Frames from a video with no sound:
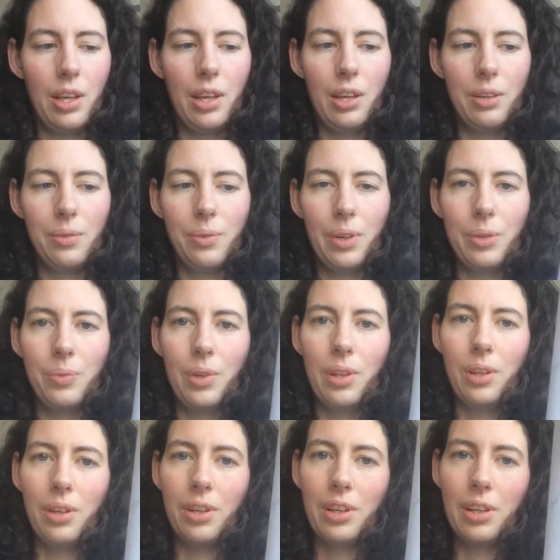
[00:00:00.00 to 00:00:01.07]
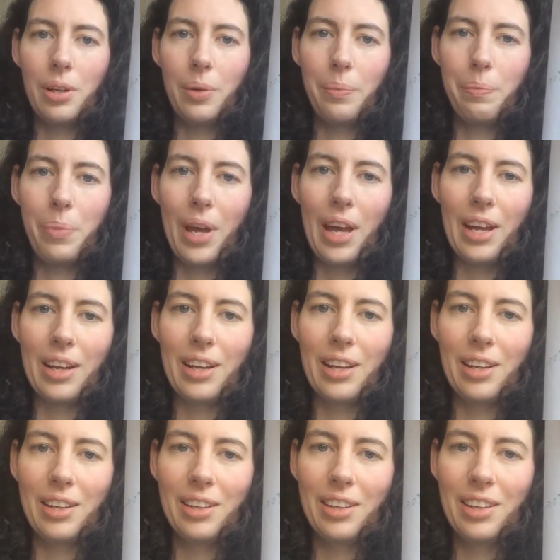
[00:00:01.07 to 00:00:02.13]
And when we look back
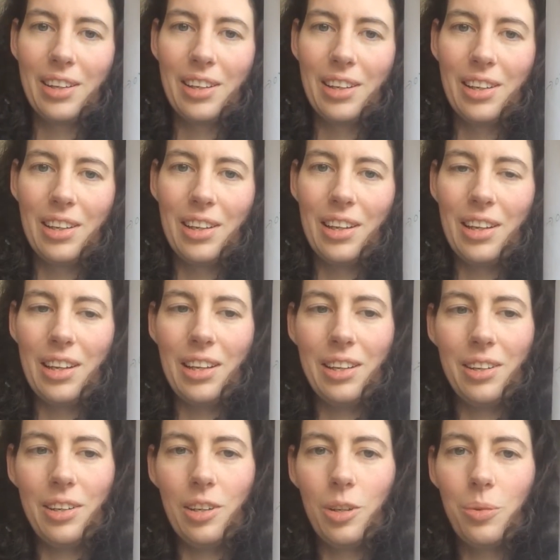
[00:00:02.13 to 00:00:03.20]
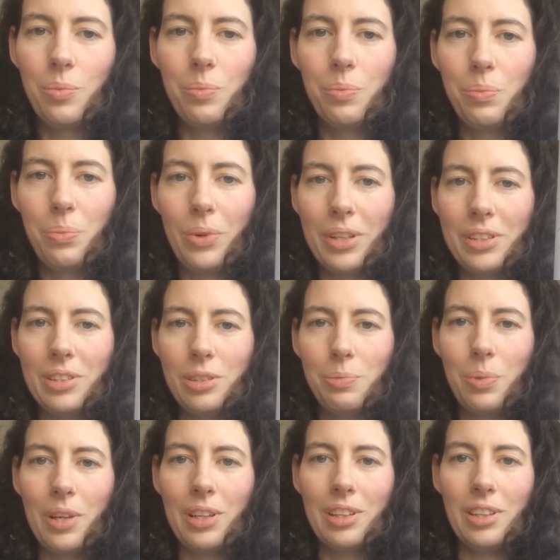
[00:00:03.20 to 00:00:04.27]
at our precious
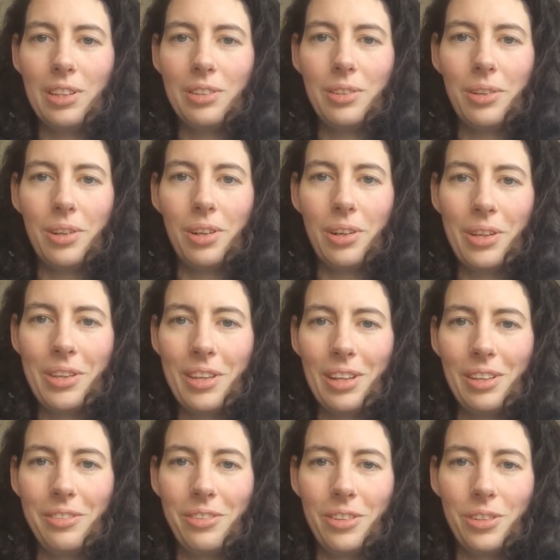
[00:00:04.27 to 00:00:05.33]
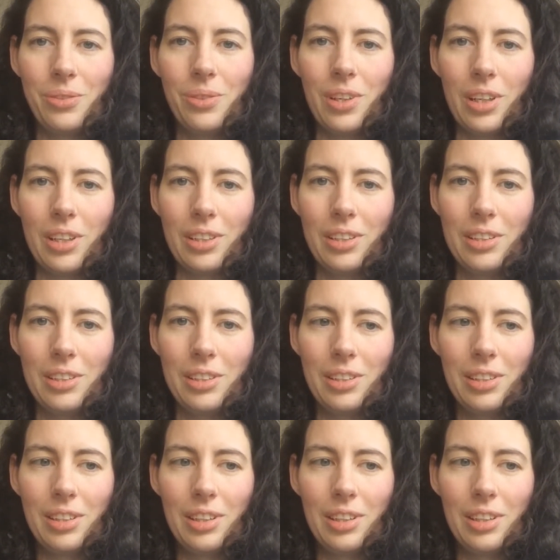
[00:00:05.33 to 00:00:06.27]
planet Little Earth in the first rocket,